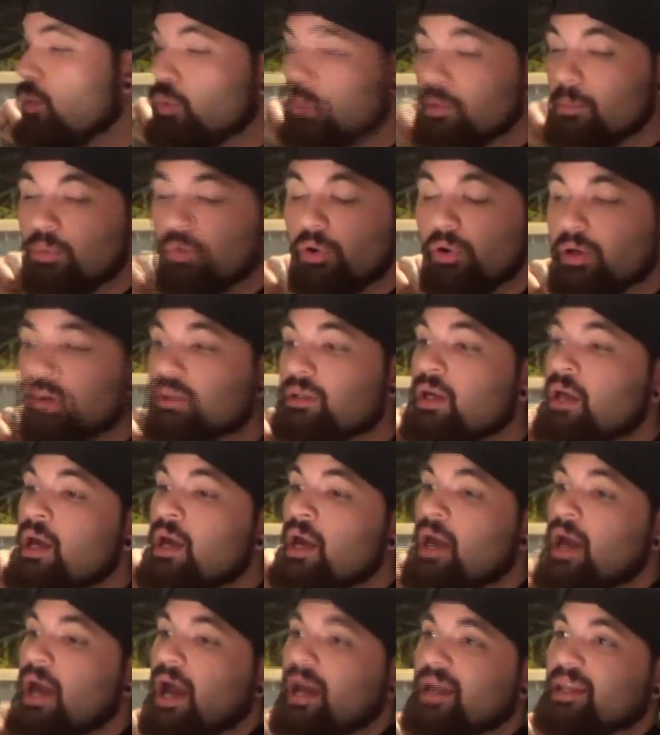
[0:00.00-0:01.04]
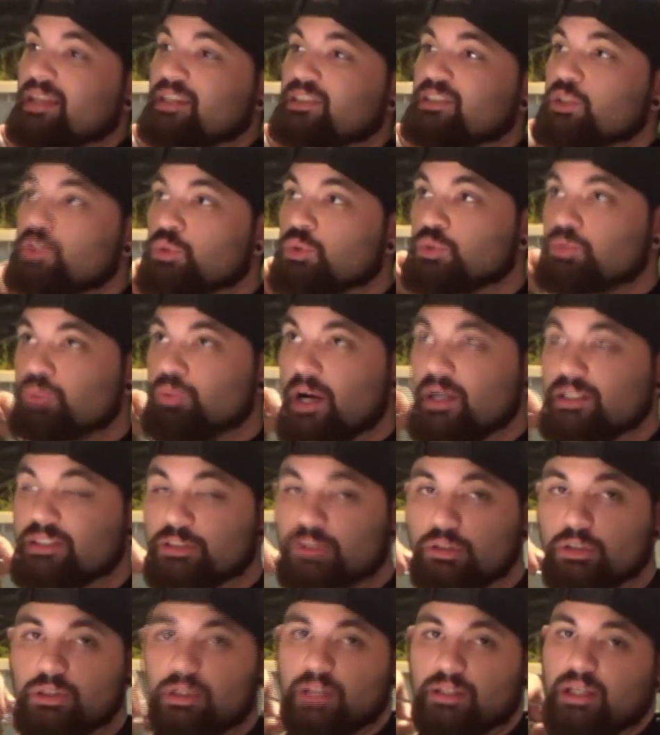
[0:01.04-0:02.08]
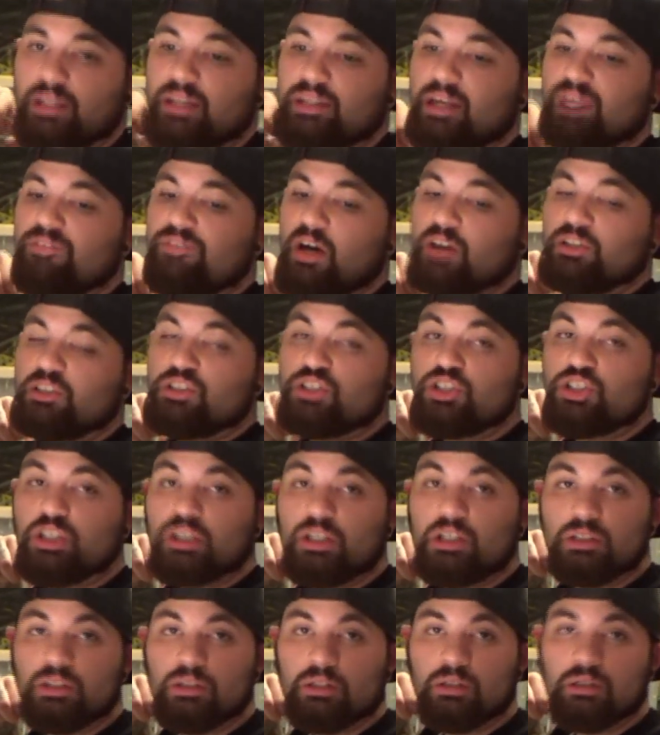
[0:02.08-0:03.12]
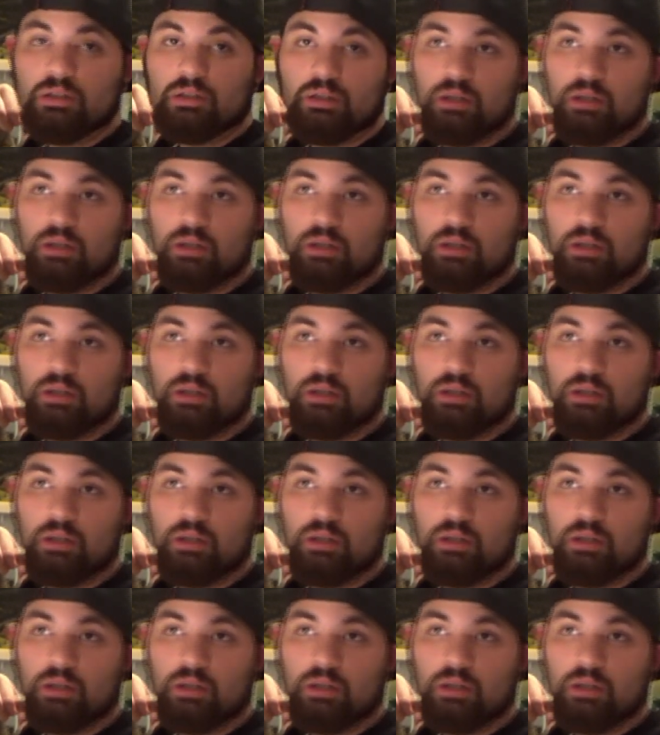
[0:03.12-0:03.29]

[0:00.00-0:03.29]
one point, and then she was bred to look like that. They found her gene.